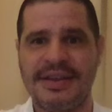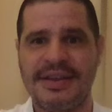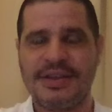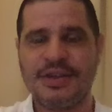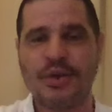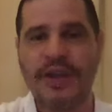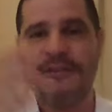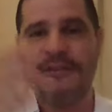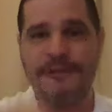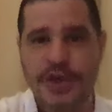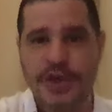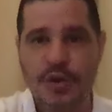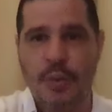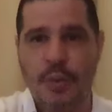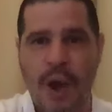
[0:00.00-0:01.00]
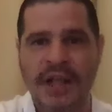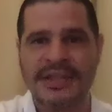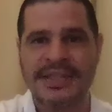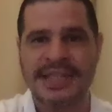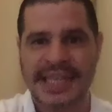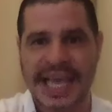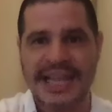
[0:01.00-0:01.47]
So if you
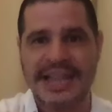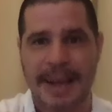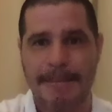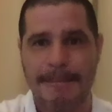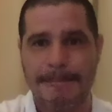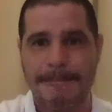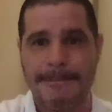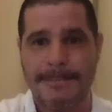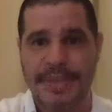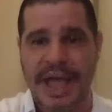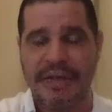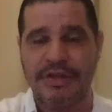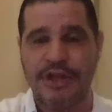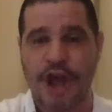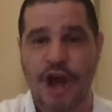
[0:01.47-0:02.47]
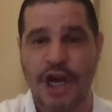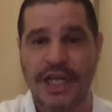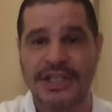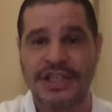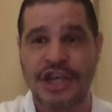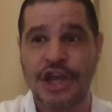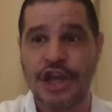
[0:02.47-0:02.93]
want to get that
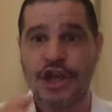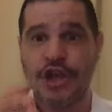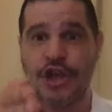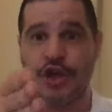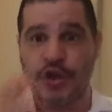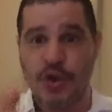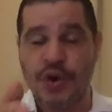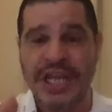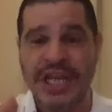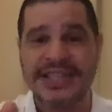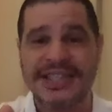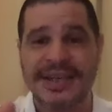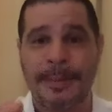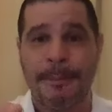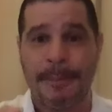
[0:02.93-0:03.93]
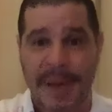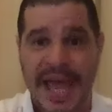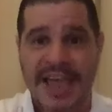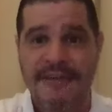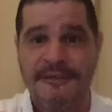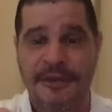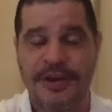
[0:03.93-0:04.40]
knowledge, you need to
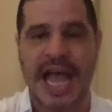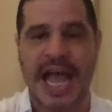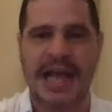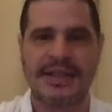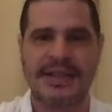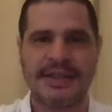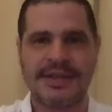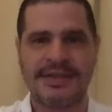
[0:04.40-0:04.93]
pay for that.